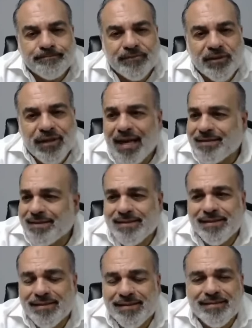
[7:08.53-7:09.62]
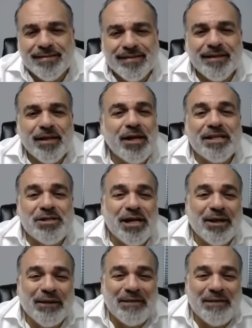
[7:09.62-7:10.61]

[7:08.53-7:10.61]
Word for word: Wow, so that's a nutshell. Lot of